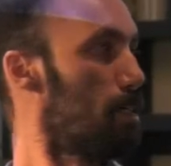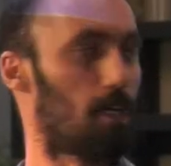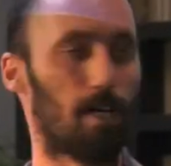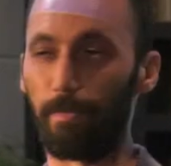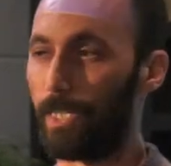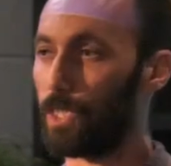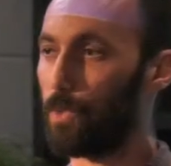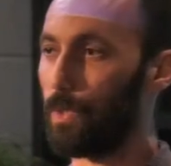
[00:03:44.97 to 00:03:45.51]

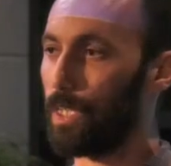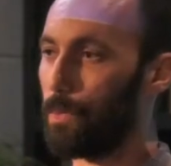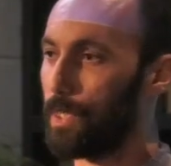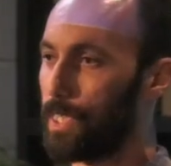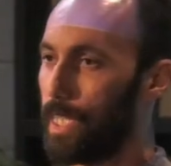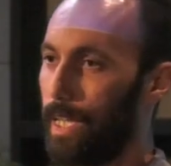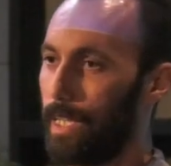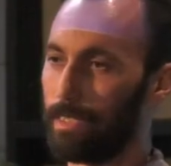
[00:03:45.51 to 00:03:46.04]
on my Twitter,
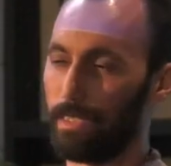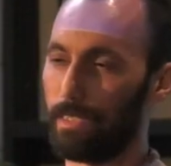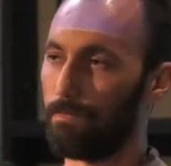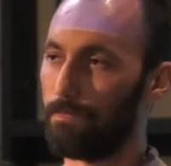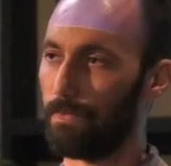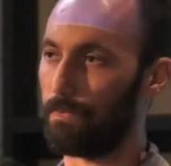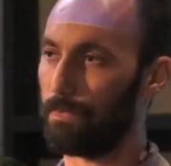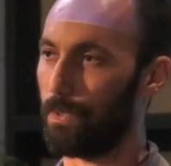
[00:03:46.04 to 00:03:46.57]
which has
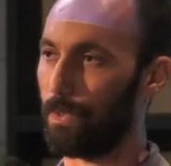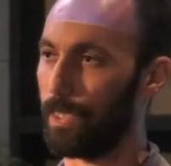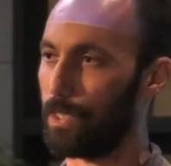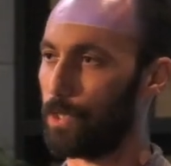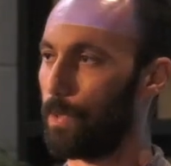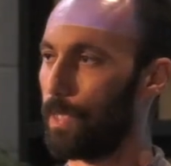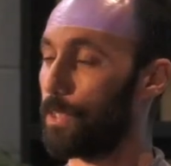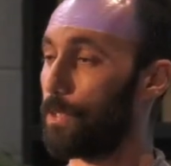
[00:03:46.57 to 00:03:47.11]
only
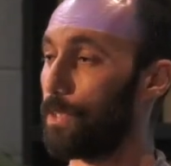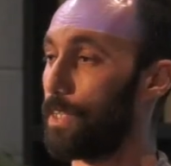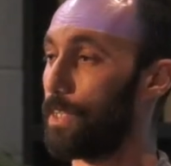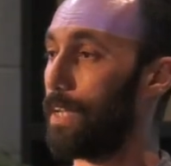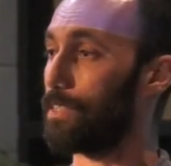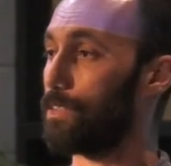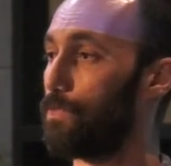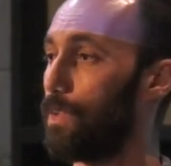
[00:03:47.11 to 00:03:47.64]
20 or
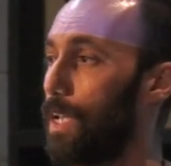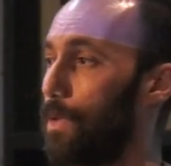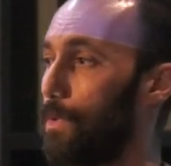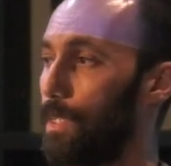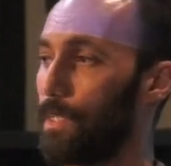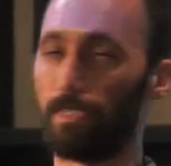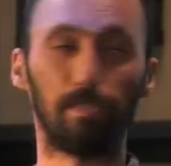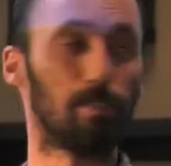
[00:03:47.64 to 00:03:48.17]
30,000
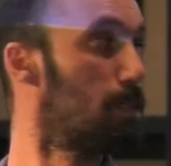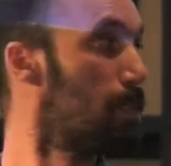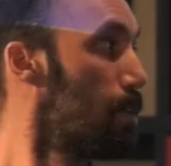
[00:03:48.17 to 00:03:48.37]
followers.